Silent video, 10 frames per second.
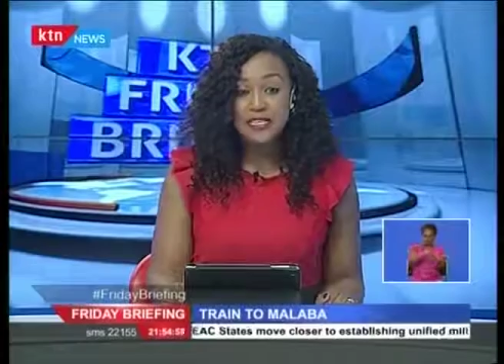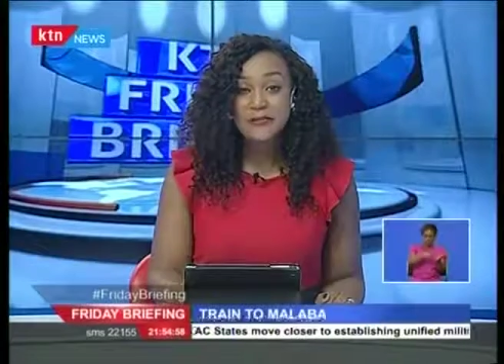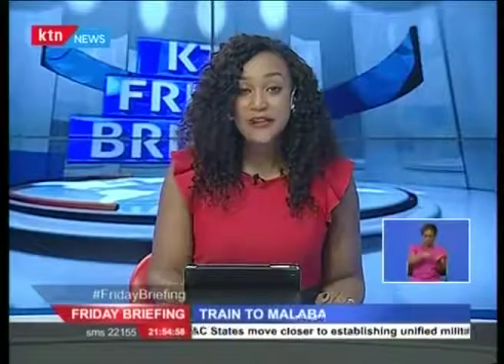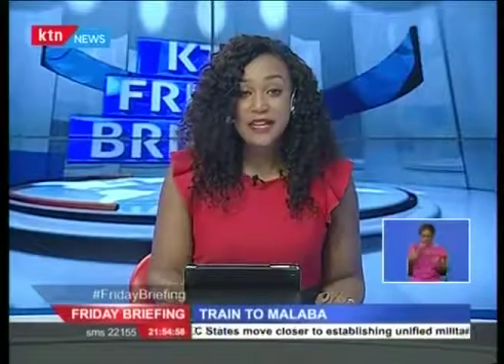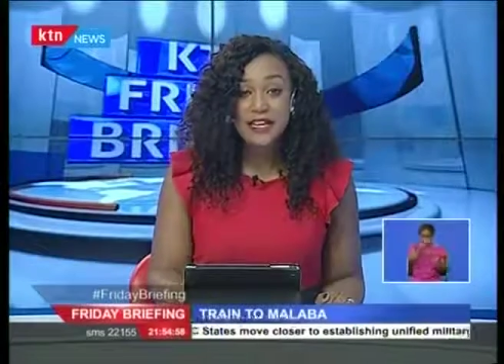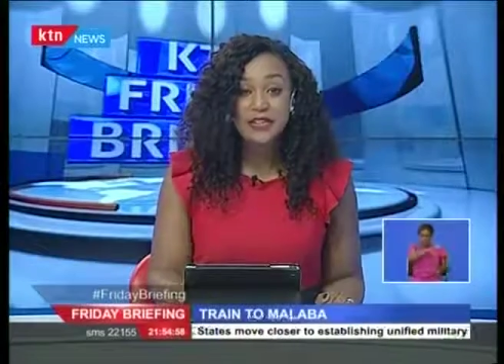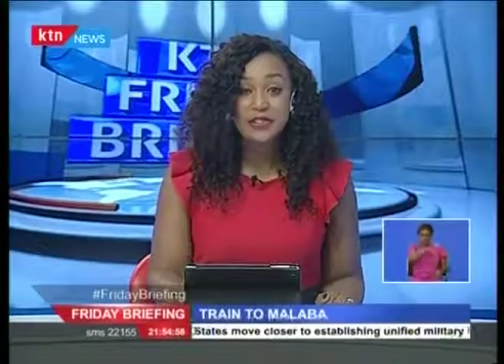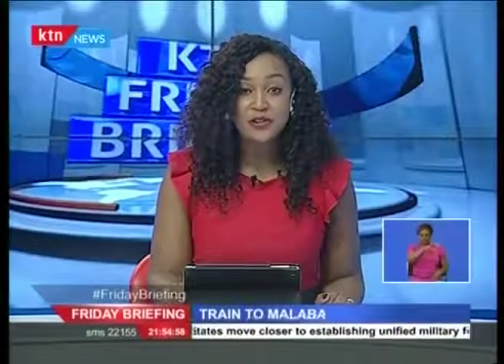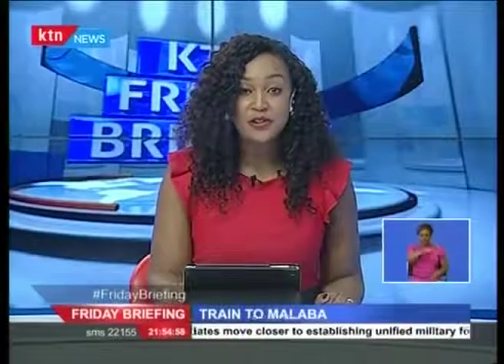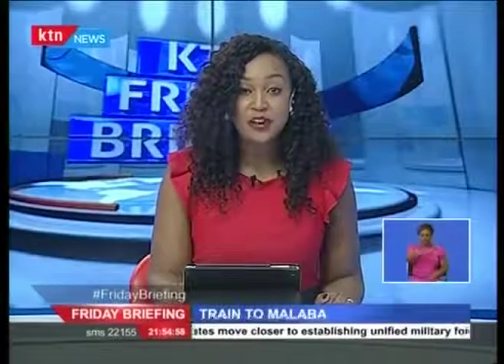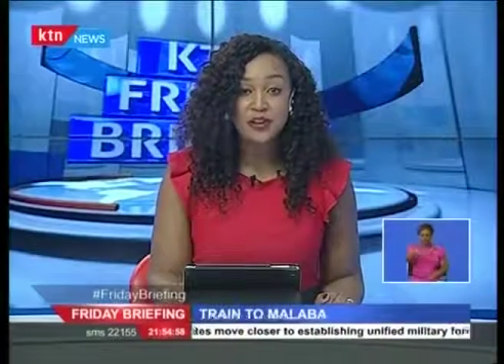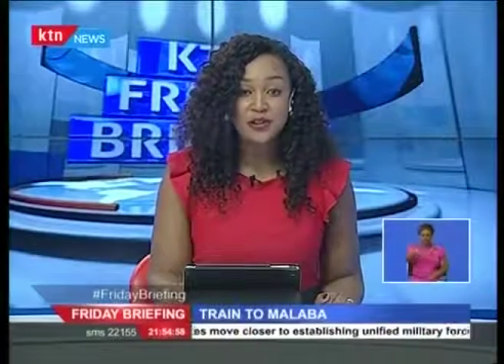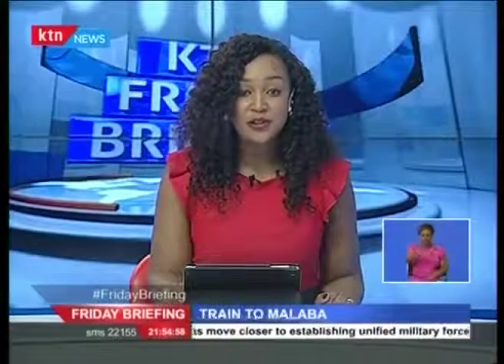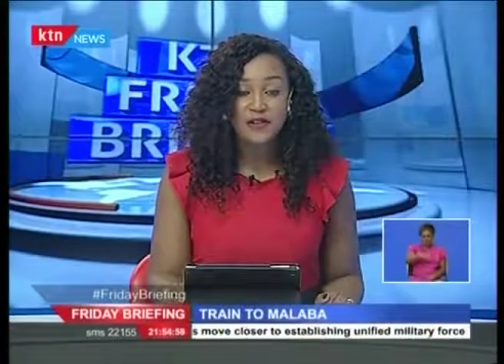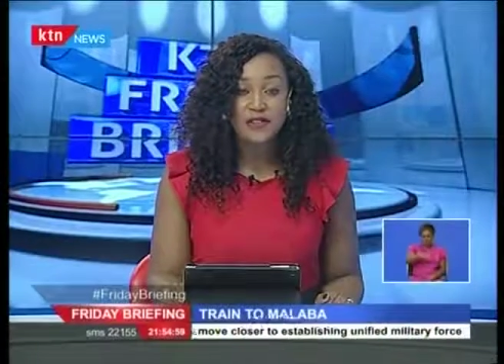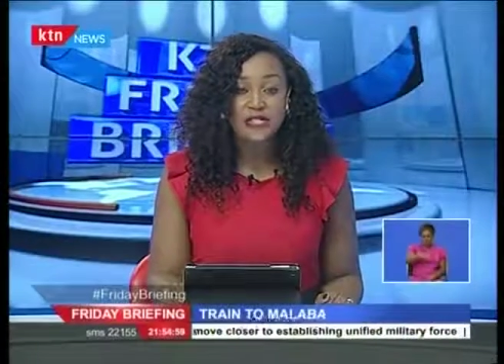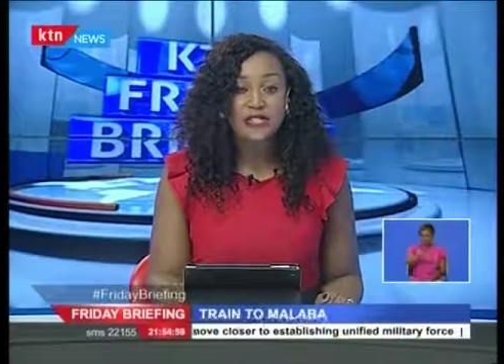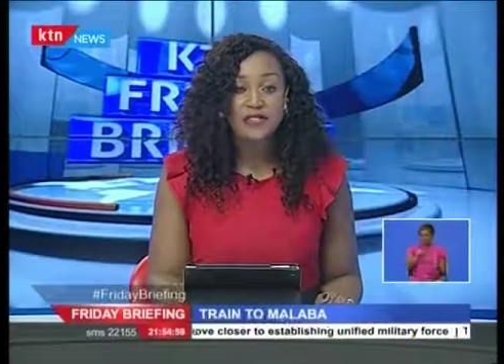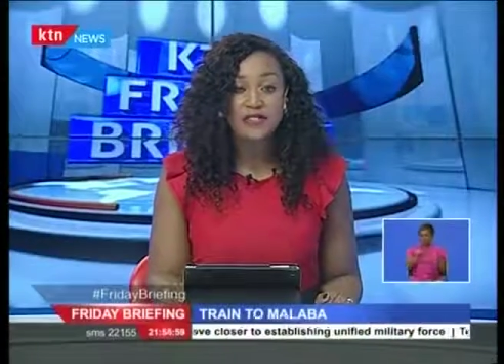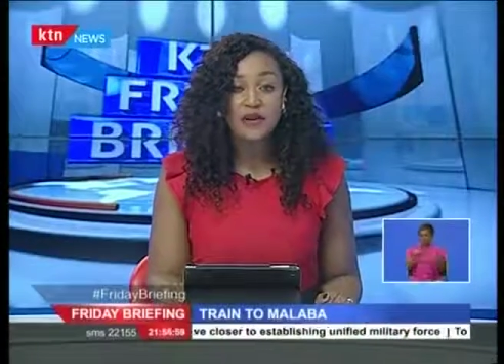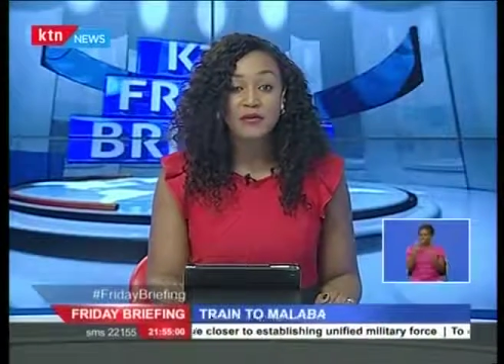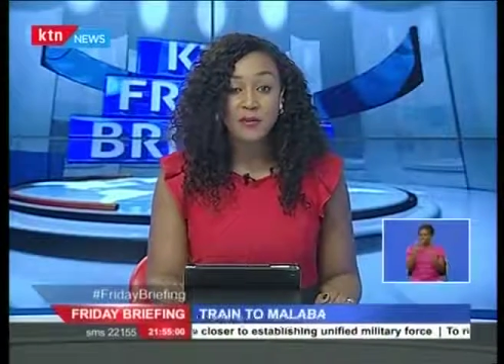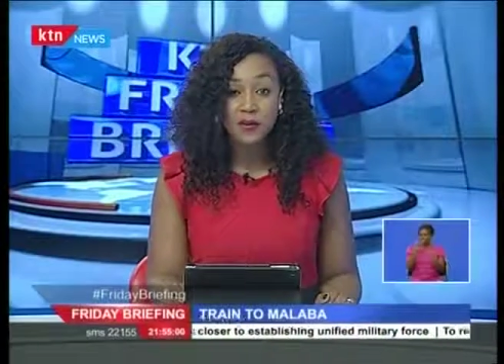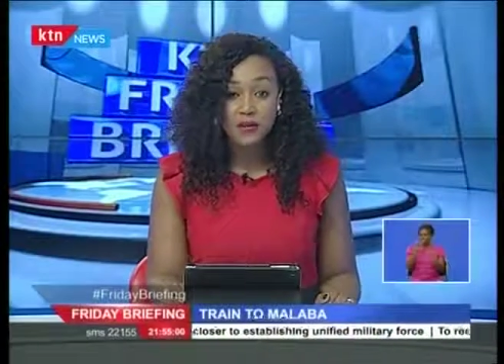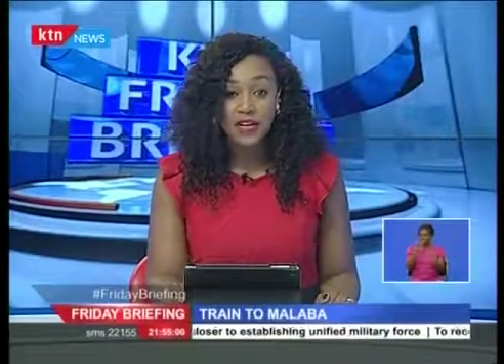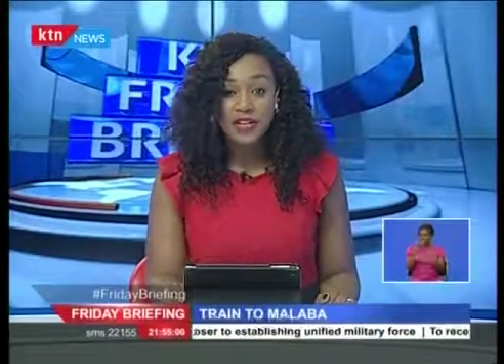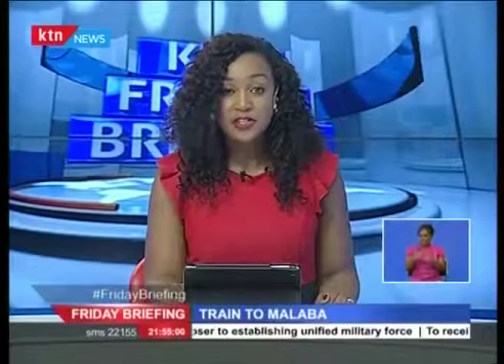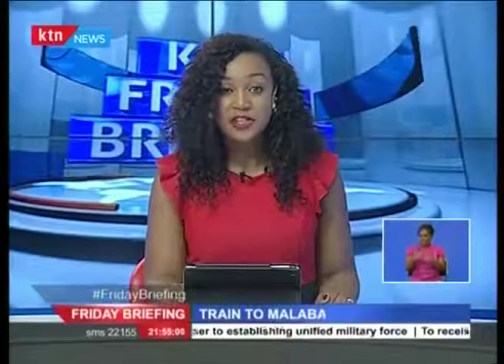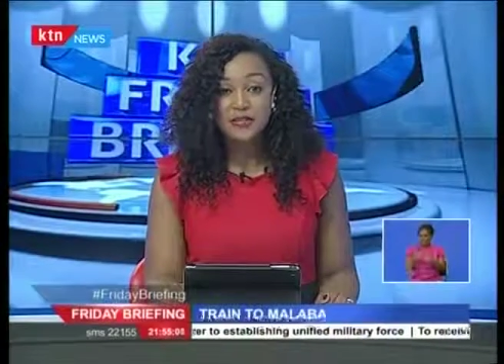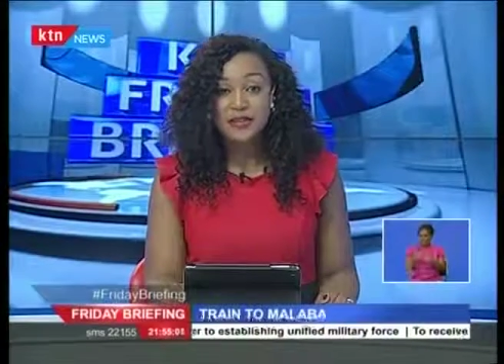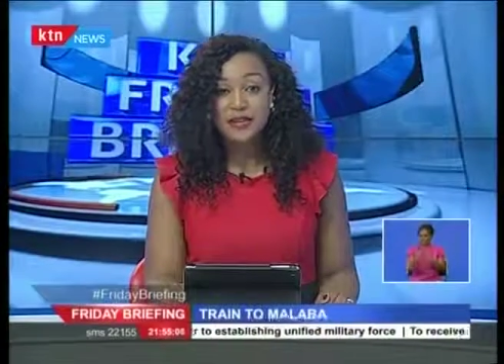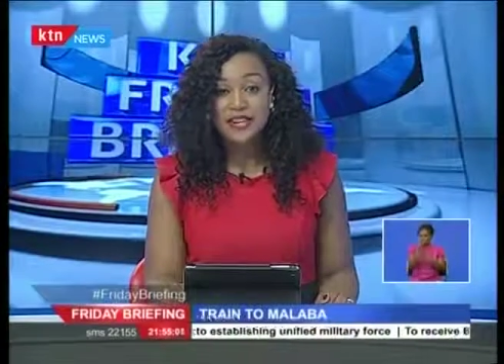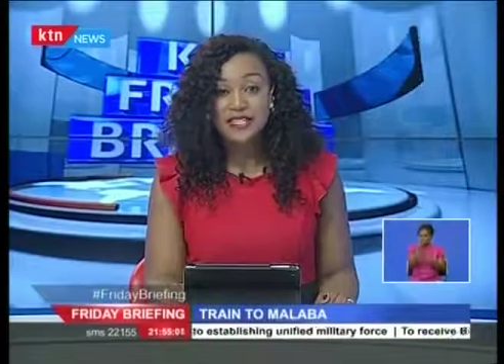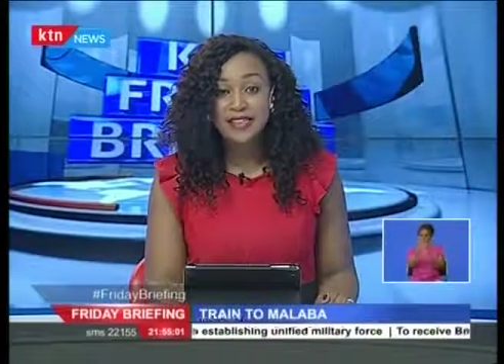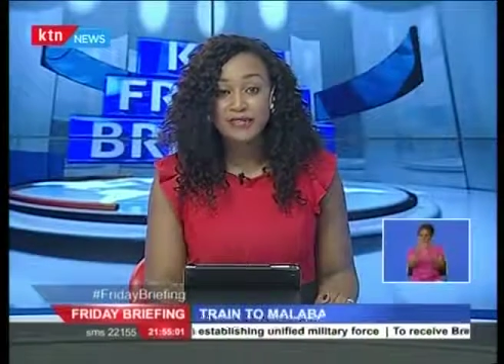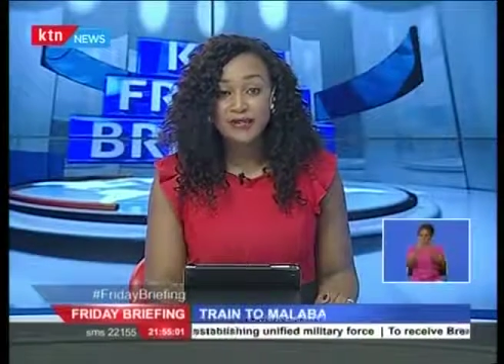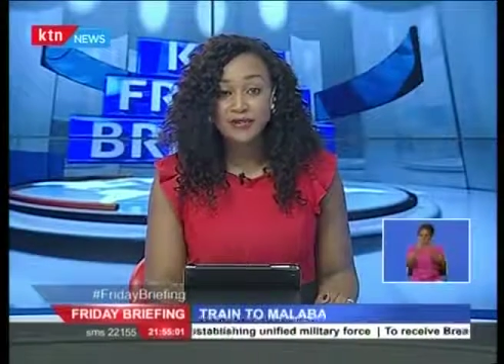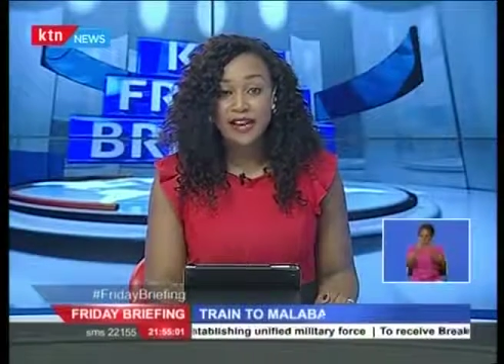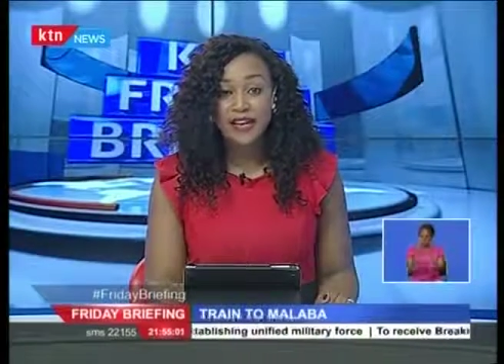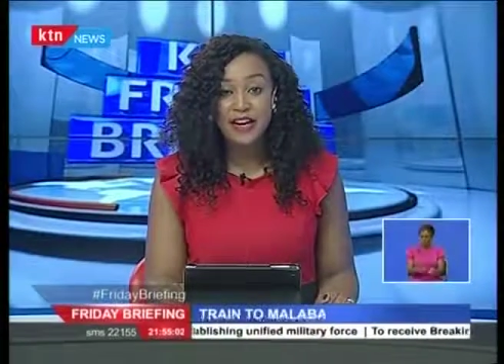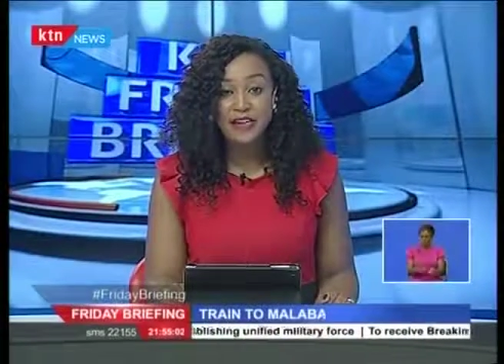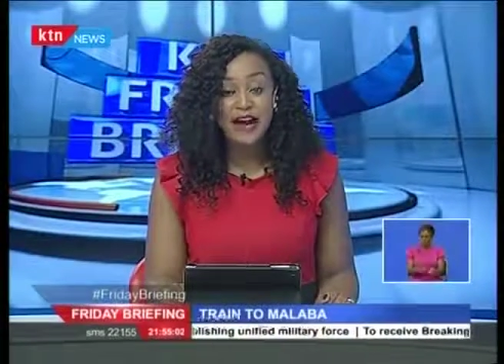Speaking during the launch of the CSR report, Transport PS Irungu Nyakera